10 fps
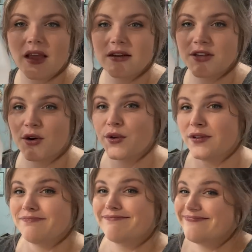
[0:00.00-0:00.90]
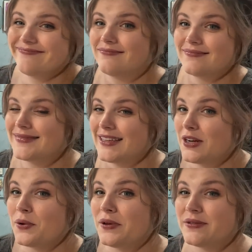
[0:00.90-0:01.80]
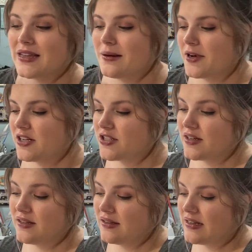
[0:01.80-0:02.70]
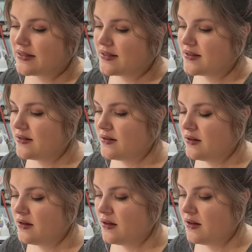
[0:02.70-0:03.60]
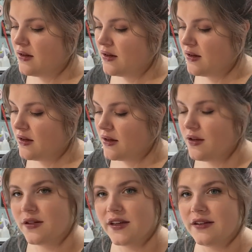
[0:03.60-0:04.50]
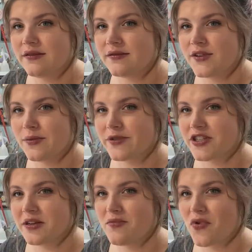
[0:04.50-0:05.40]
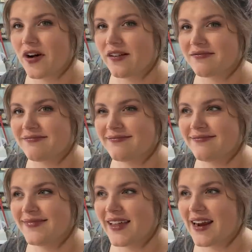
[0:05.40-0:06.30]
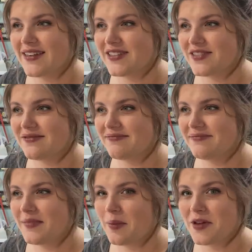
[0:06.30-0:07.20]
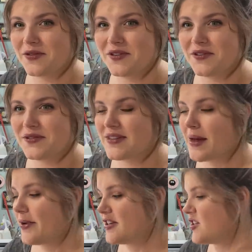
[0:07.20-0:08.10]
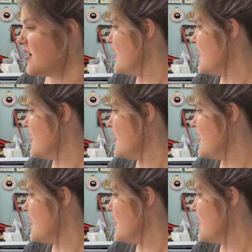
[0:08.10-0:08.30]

So you, you don't use that much unless you clean your machine more than I do. Maybe you do use that much.